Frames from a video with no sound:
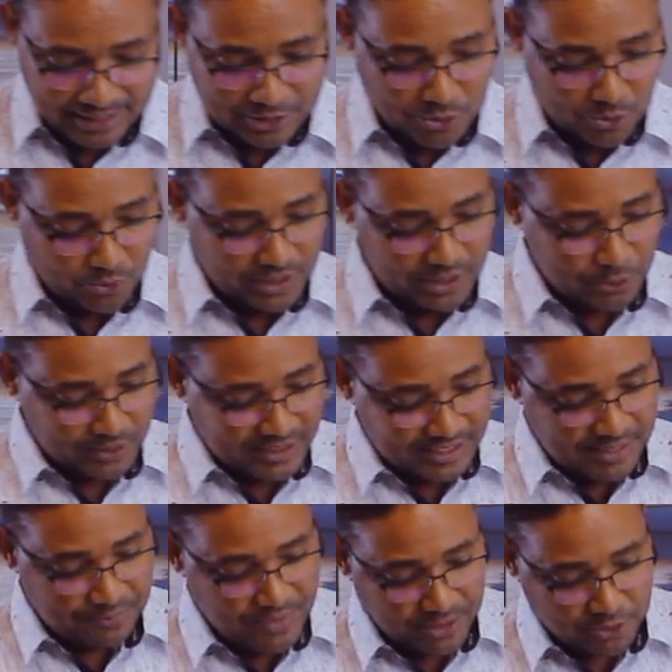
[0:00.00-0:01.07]
So it would
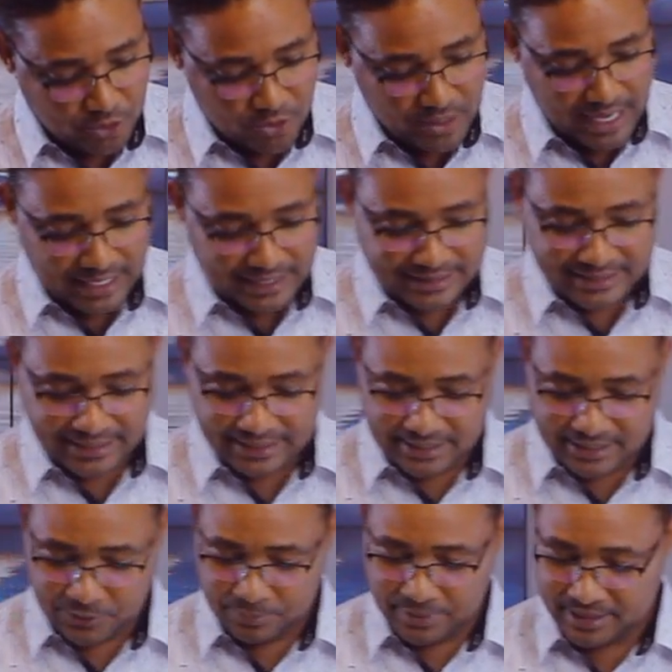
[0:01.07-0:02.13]
seem that God had set
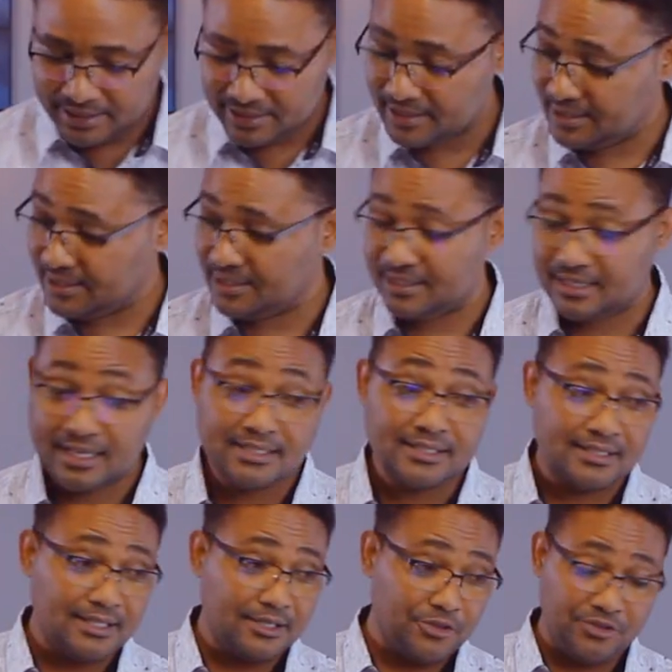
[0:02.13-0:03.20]
his plans in the
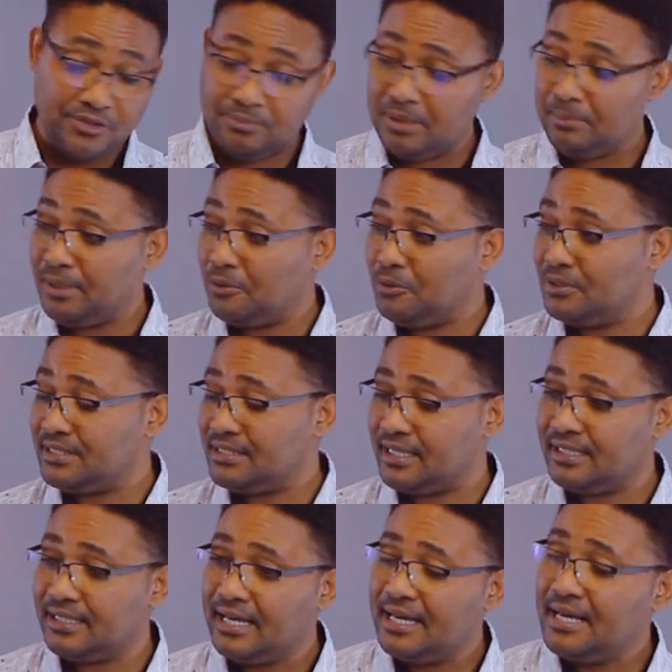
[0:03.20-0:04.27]
stars. You remember God
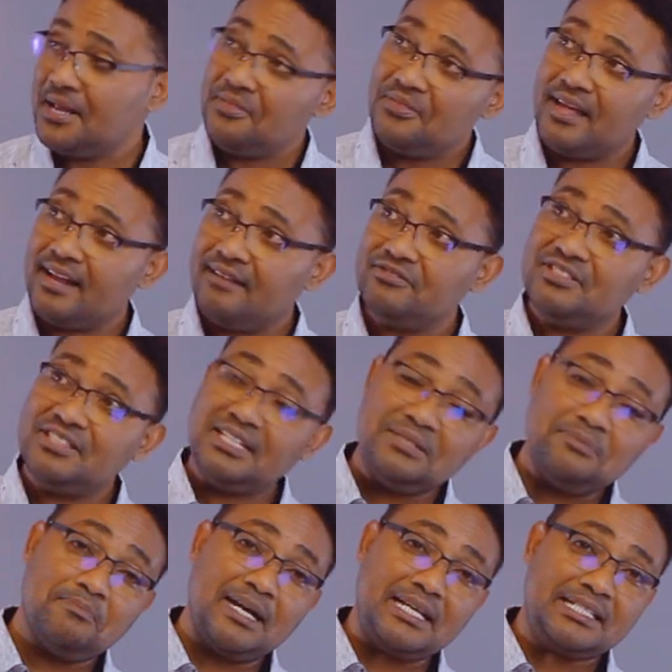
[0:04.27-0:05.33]
said that I've
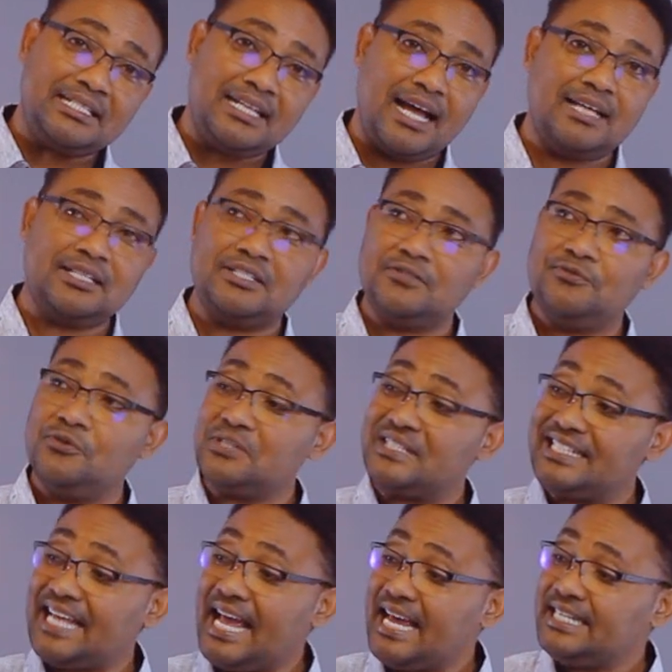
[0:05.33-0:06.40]
set my stars for
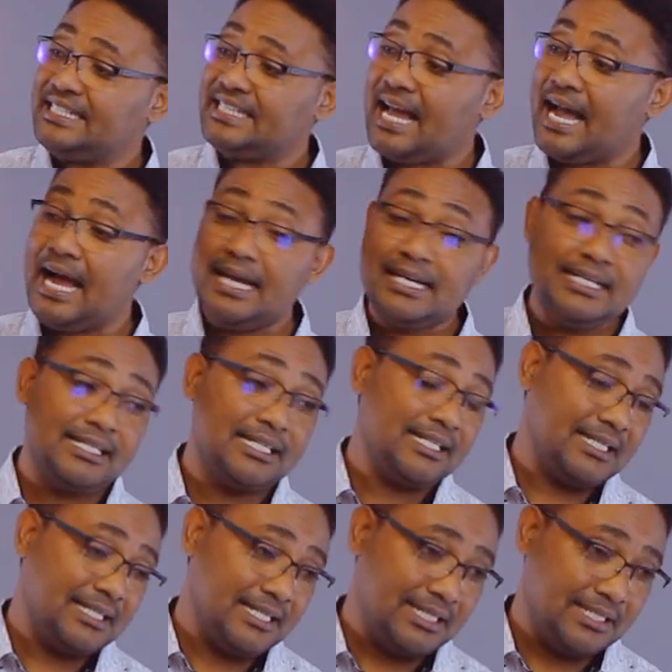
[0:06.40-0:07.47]
signs and
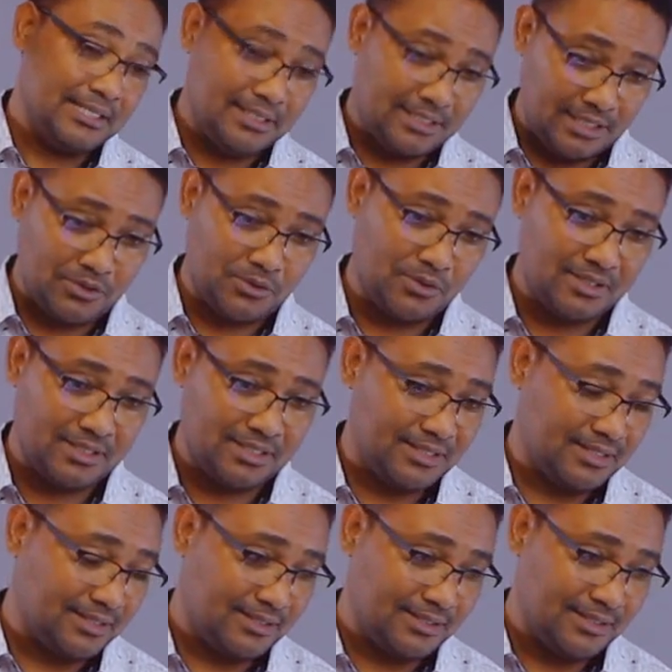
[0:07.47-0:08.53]

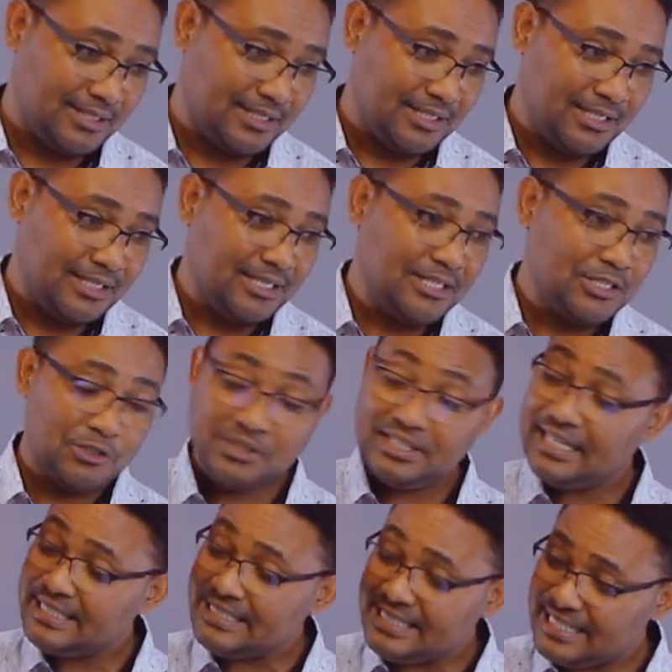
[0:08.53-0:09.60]
seasons. So he
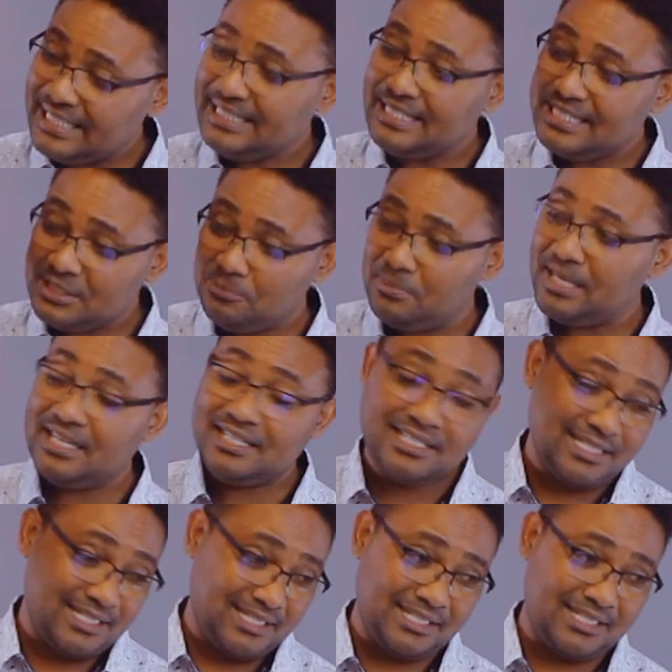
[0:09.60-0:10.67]
had set his
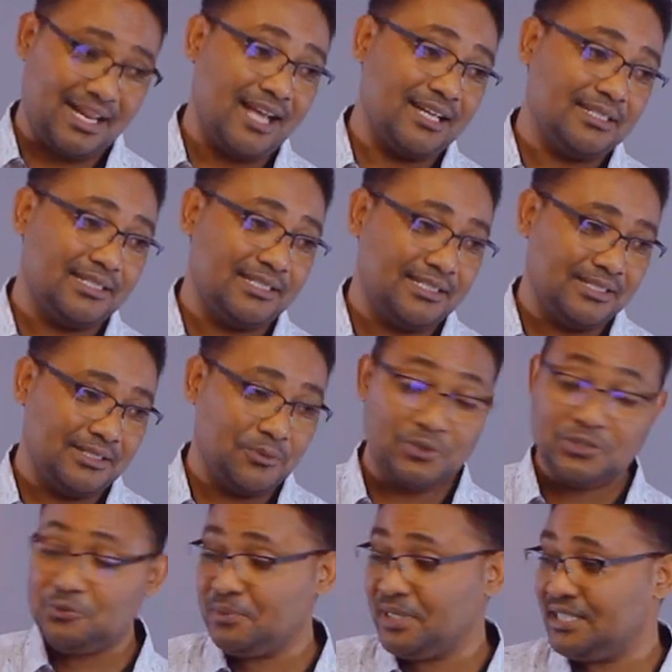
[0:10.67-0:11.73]
plans in the stars,
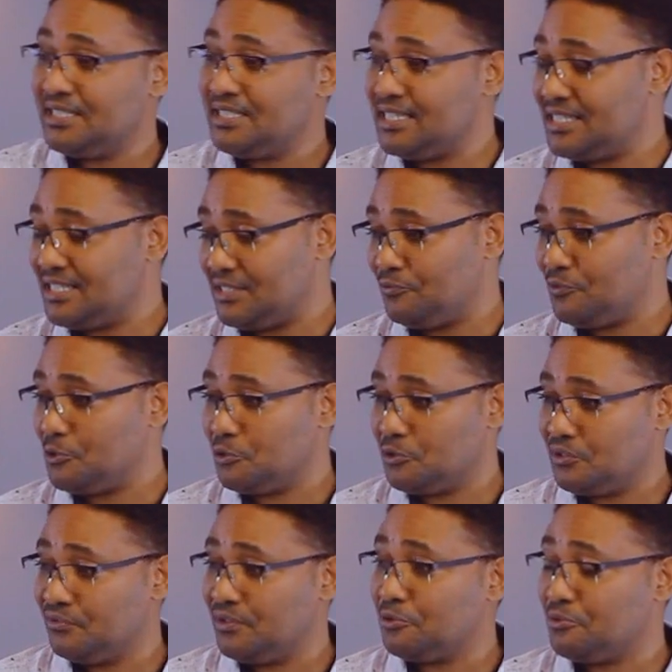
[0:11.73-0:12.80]
which made it easy for
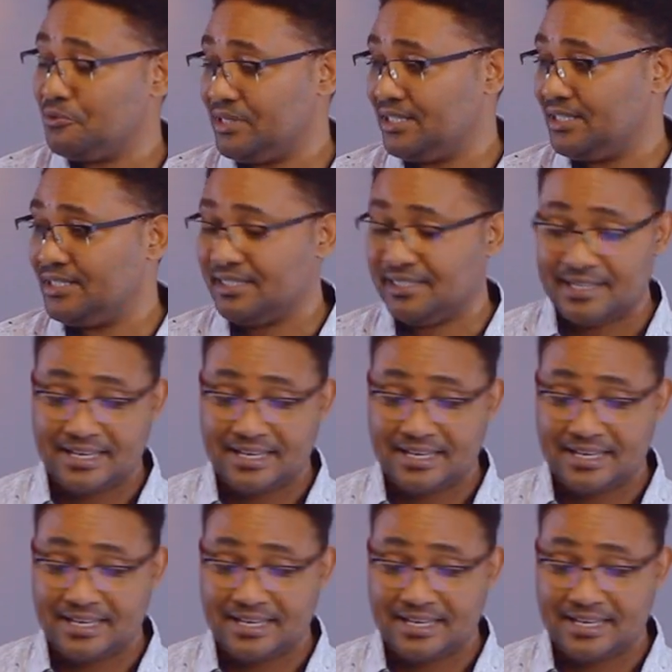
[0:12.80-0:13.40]
Lucifer to read